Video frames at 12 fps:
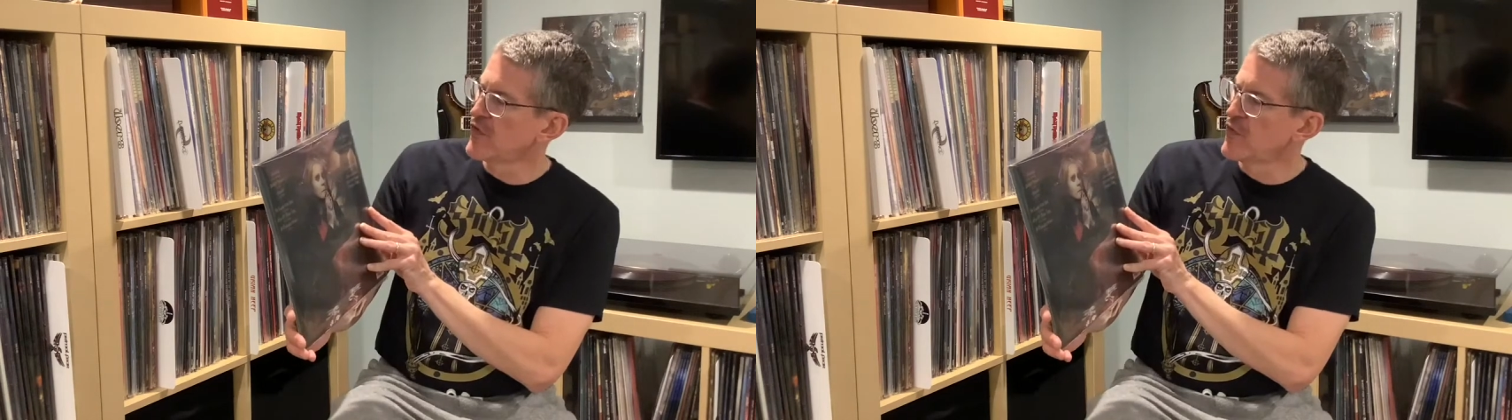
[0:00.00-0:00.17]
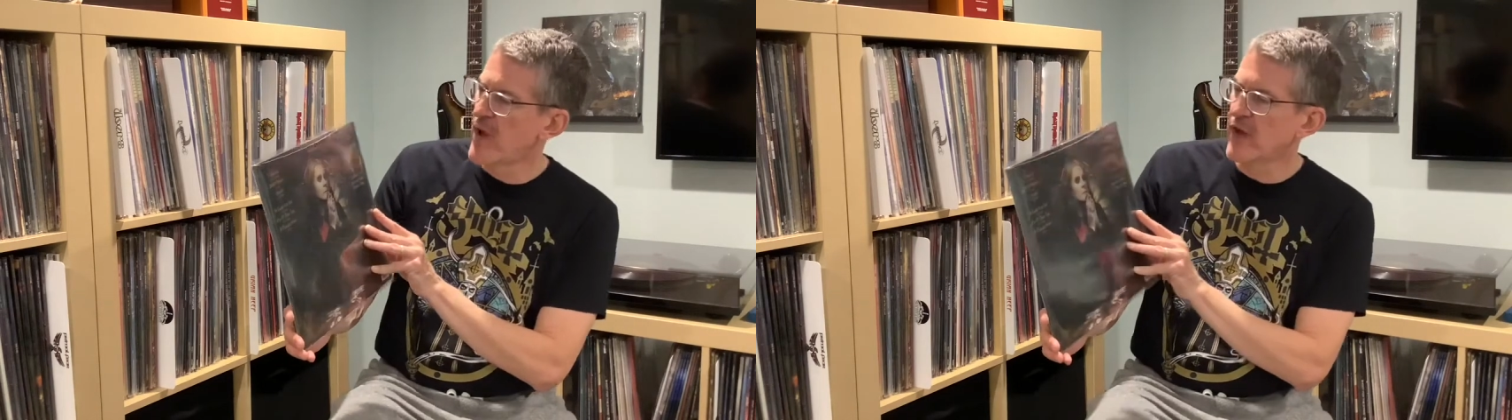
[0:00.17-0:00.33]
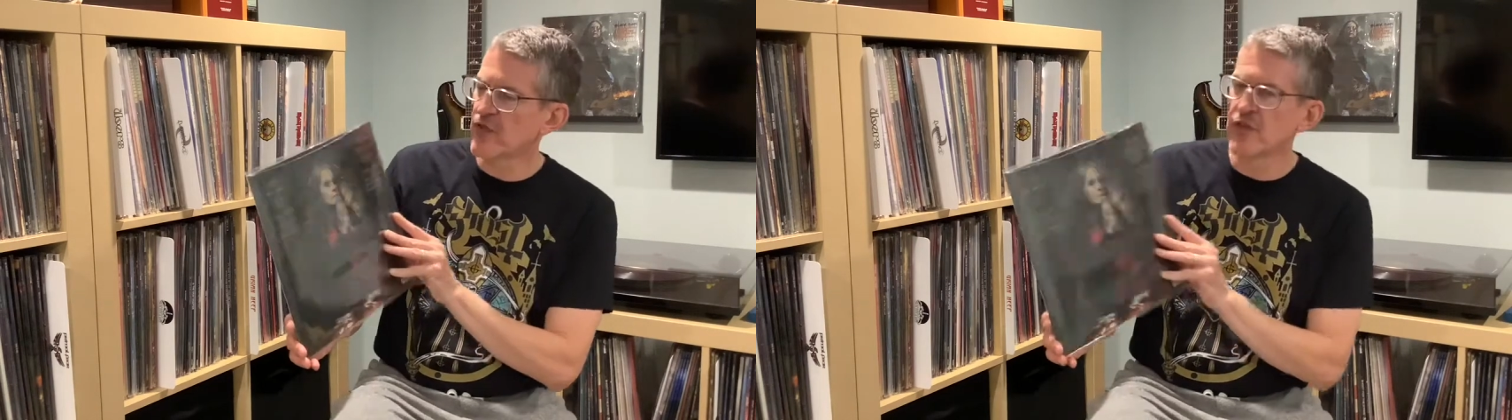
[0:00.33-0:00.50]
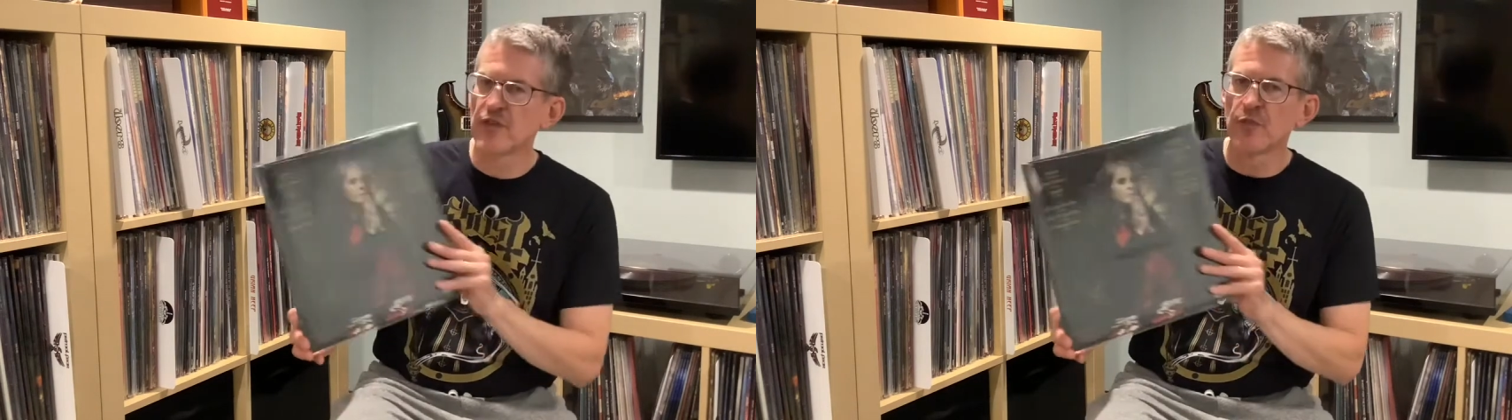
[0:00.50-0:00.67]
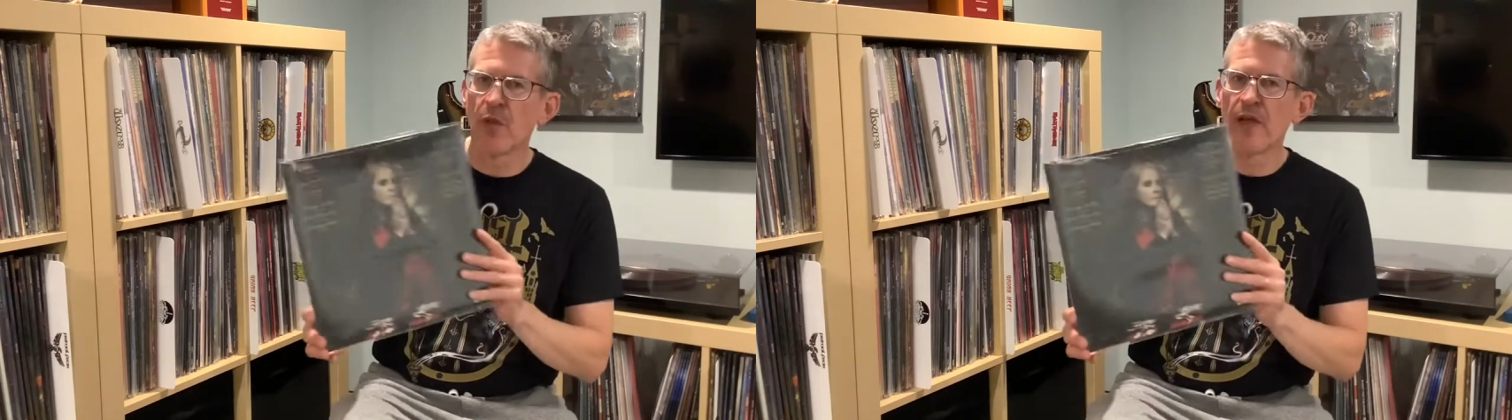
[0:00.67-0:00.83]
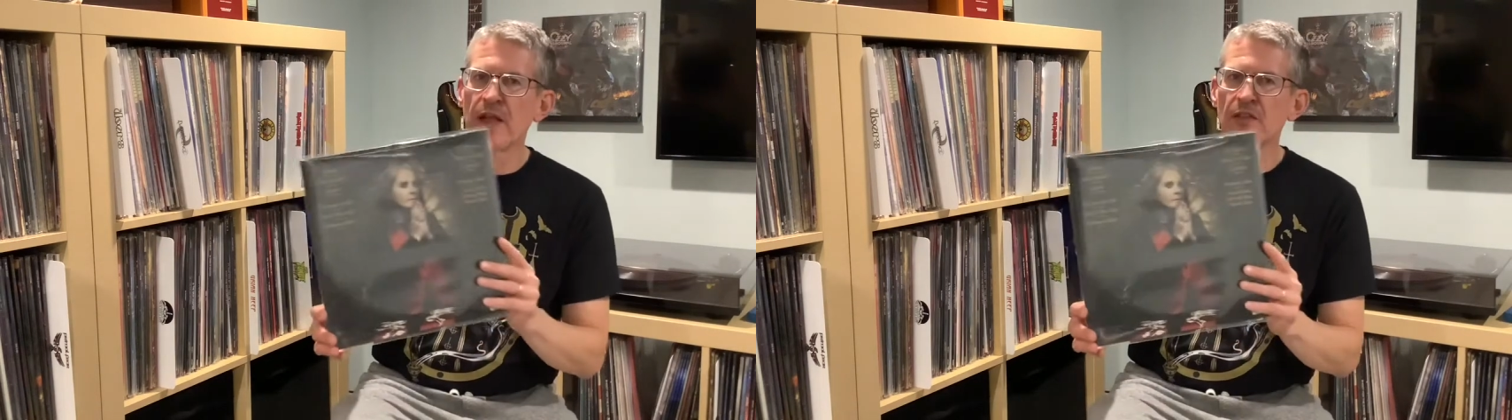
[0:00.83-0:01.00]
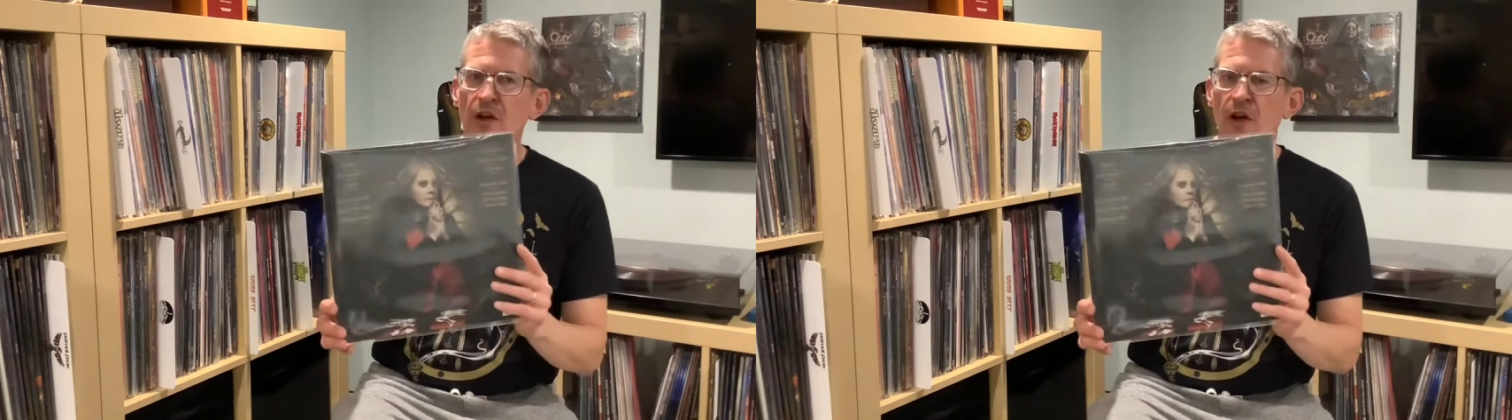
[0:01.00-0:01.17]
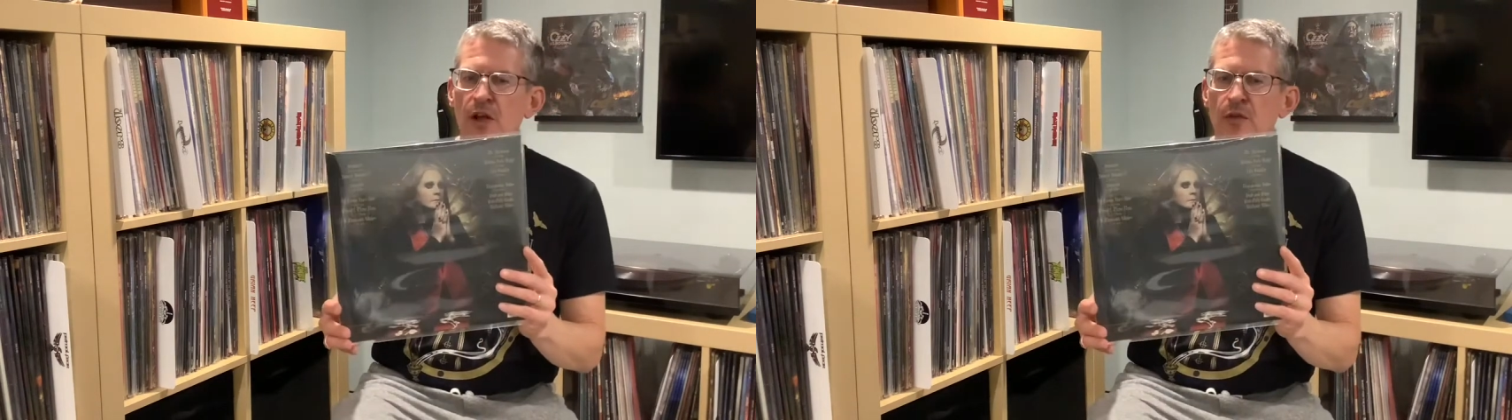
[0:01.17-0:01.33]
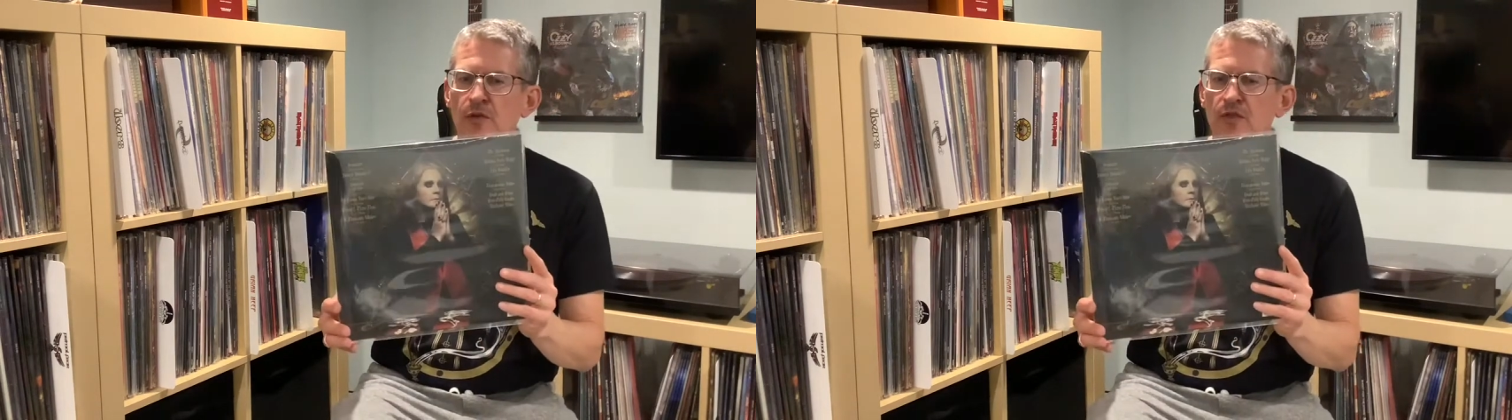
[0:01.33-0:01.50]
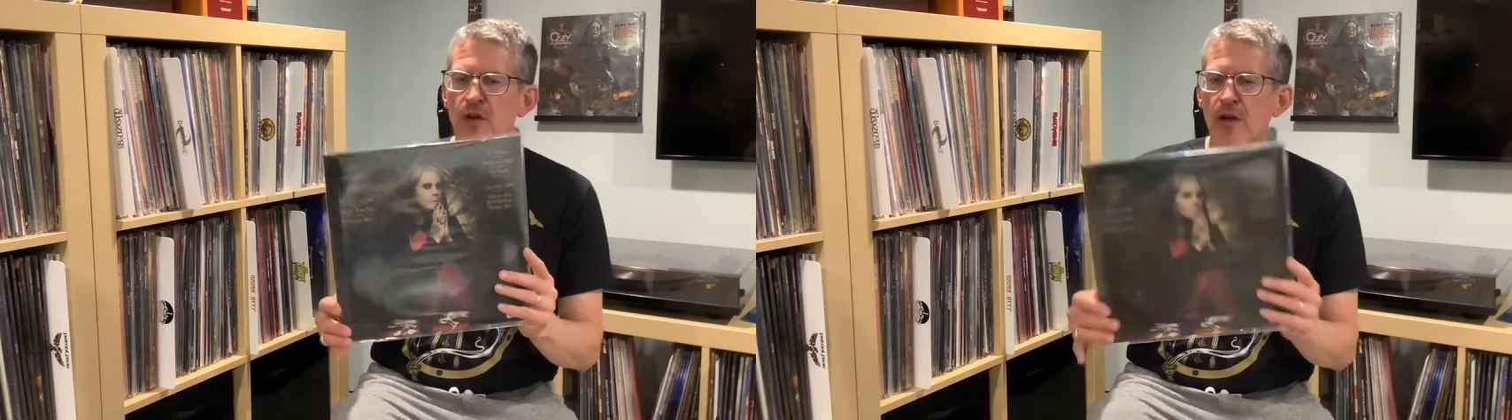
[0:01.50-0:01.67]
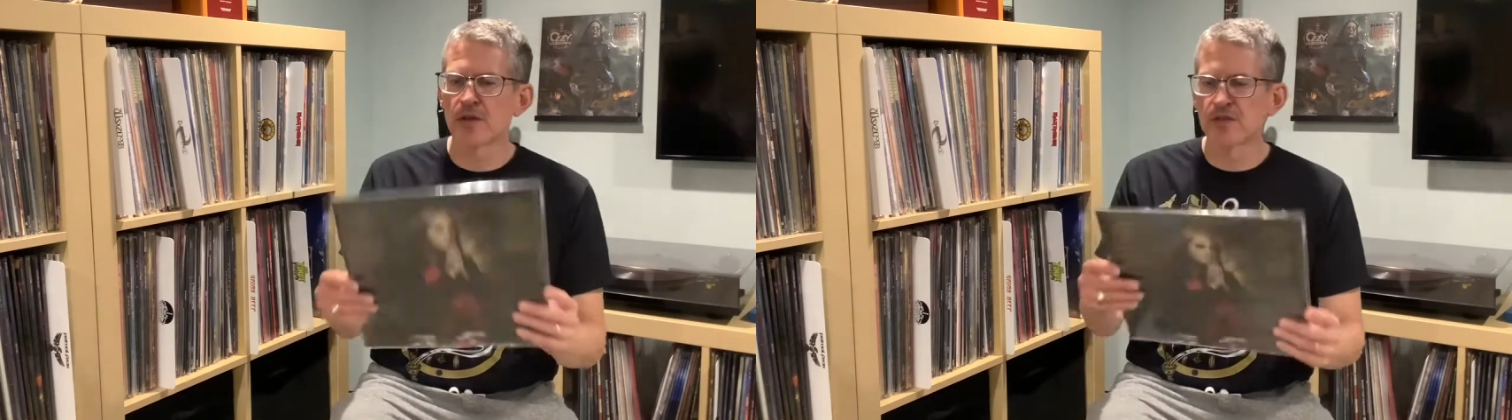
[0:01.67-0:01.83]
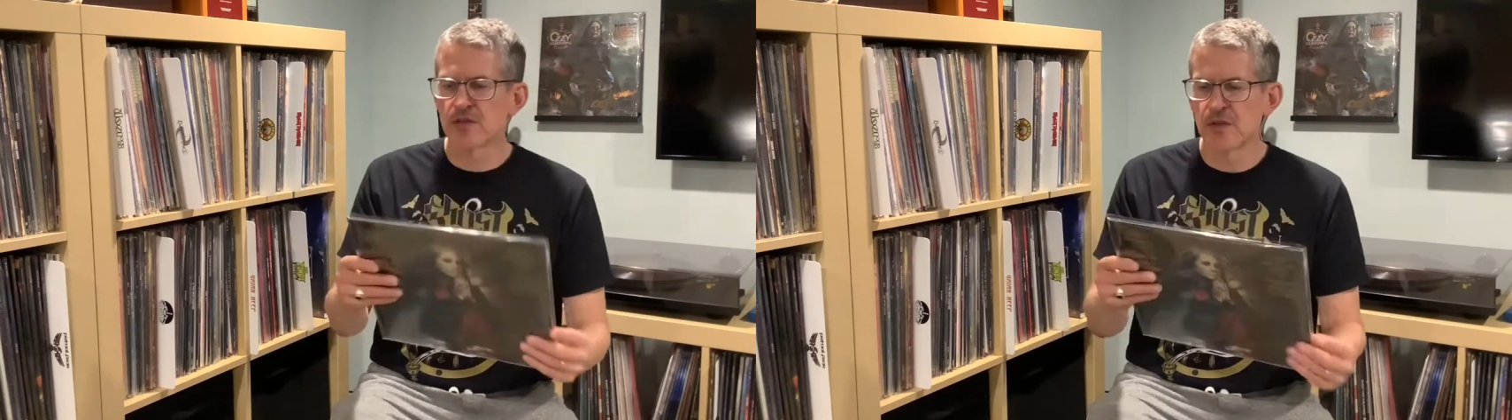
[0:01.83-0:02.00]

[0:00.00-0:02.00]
who actually is playing guitar on those songs.